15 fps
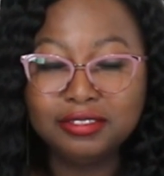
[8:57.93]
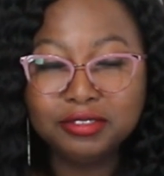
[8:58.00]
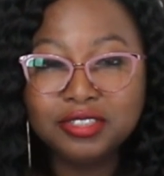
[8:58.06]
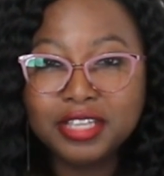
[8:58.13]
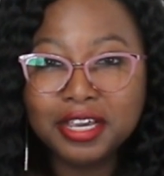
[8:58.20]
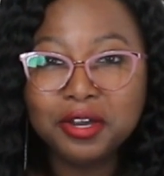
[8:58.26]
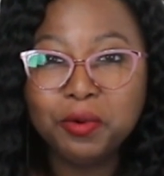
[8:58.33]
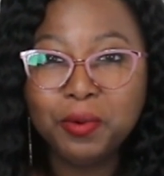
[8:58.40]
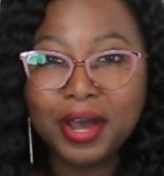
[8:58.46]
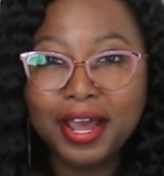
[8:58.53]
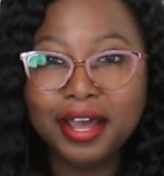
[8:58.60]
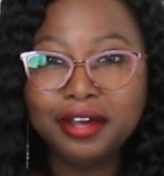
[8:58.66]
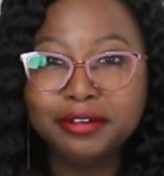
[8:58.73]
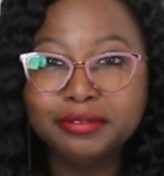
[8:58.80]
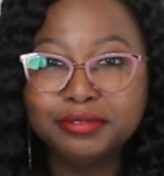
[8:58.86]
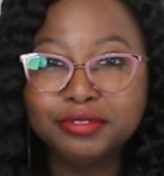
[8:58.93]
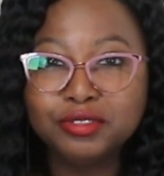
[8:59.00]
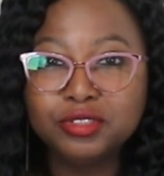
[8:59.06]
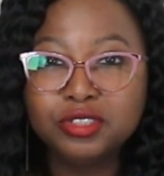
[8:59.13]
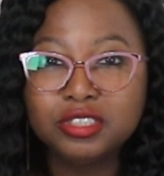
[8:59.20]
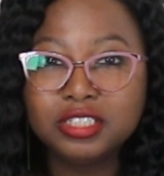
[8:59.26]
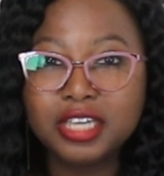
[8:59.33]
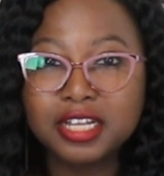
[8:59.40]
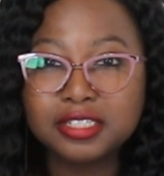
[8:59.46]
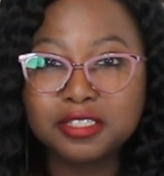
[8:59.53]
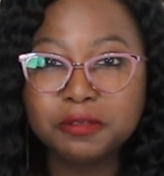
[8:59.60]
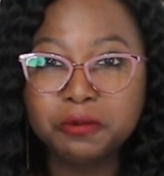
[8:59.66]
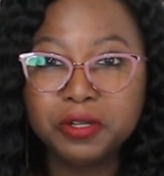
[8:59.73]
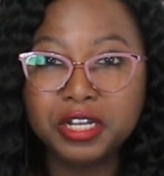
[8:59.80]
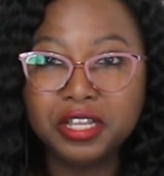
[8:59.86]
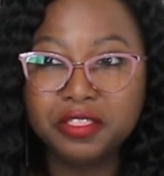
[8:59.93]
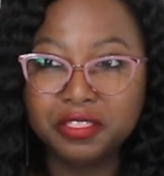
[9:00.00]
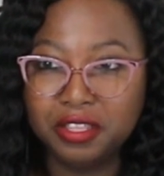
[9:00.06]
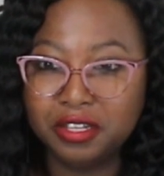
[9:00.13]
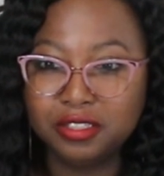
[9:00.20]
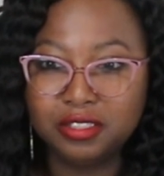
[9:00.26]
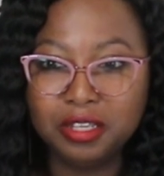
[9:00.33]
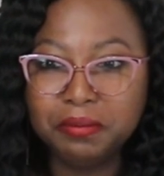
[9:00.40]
it took a while to get someone in there.